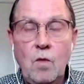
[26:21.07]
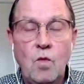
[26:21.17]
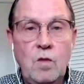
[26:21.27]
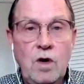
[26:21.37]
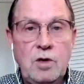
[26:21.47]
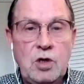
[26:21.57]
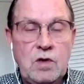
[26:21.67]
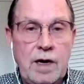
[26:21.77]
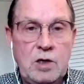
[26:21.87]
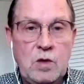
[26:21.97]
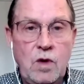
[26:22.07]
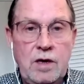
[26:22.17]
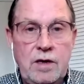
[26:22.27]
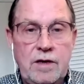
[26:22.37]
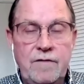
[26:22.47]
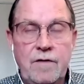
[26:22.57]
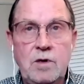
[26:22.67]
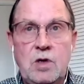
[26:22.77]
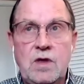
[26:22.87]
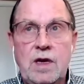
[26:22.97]
When we're stressed, one of the
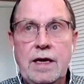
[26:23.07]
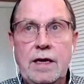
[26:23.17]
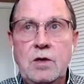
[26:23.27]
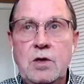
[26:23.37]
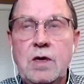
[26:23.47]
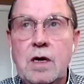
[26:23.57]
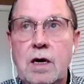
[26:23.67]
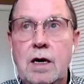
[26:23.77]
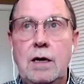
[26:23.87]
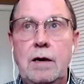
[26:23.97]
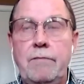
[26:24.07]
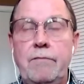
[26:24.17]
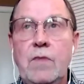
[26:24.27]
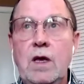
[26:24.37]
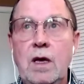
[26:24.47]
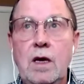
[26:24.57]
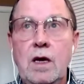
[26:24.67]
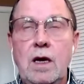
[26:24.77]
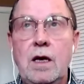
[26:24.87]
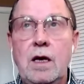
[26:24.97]
first things
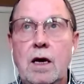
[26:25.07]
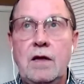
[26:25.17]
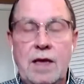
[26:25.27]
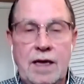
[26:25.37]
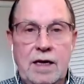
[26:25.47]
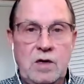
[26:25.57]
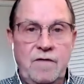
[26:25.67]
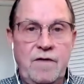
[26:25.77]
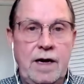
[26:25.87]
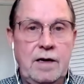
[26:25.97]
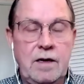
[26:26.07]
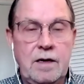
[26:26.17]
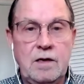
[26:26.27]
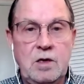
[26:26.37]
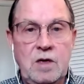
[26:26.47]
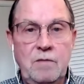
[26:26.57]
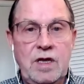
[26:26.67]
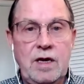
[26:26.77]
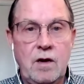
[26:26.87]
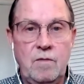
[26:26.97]
that gets affected is
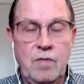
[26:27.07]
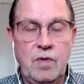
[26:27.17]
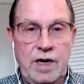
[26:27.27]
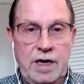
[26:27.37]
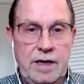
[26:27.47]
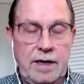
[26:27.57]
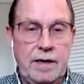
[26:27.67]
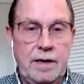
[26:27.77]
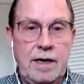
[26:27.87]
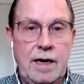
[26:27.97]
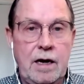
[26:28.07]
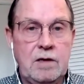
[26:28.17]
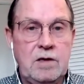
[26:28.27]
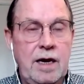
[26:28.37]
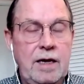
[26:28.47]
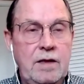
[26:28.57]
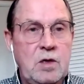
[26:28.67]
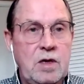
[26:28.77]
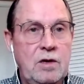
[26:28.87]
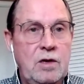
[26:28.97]
simply our breathing. Now, I'll tie
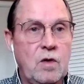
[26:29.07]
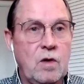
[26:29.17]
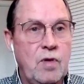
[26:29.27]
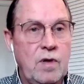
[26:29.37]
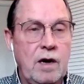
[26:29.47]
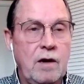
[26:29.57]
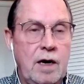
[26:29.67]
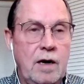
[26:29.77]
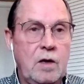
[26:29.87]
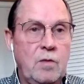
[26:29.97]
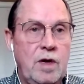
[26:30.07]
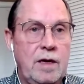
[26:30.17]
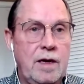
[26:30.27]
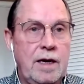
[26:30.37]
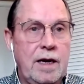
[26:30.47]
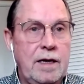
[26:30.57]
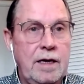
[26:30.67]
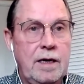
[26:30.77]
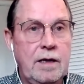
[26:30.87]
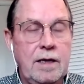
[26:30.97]
this into a prayer element, an
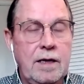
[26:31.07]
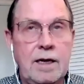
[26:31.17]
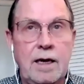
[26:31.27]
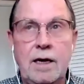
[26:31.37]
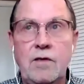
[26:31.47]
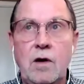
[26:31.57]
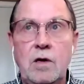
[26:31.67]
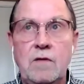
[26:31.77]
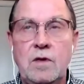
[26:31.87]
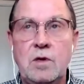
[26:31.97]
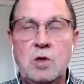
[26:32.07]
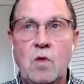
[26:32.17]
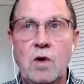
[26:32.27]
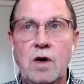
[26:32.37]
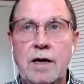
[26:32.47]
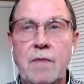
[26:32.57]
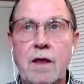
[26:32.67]
idea that I thought of this morning.